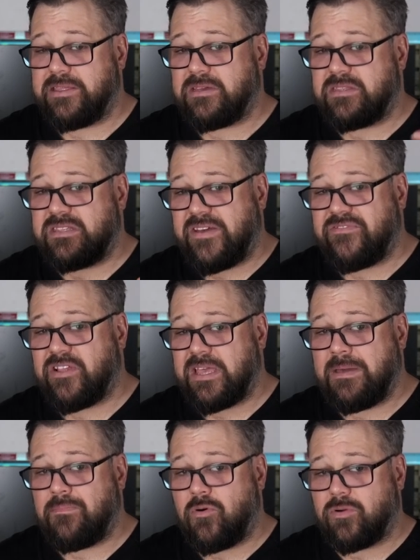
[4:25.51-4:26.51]
are definitely
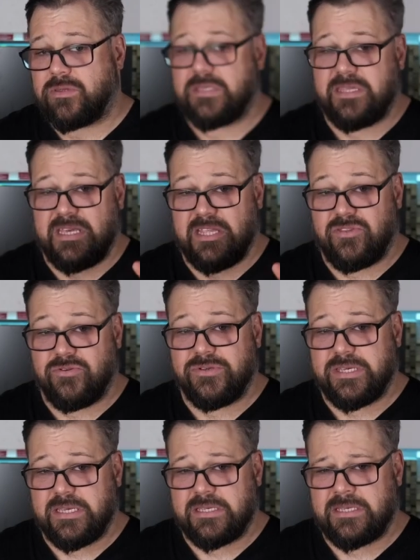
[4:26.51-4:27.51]
important to the
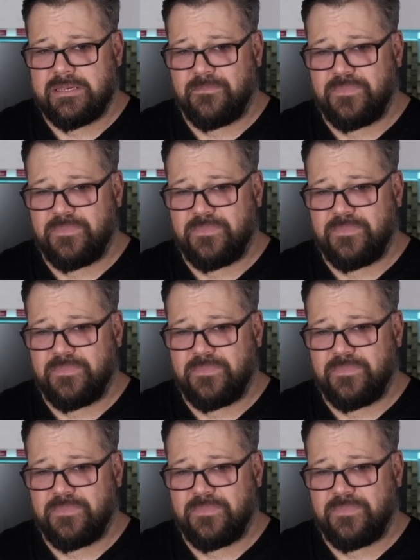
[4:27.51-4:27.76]
enthusiasts.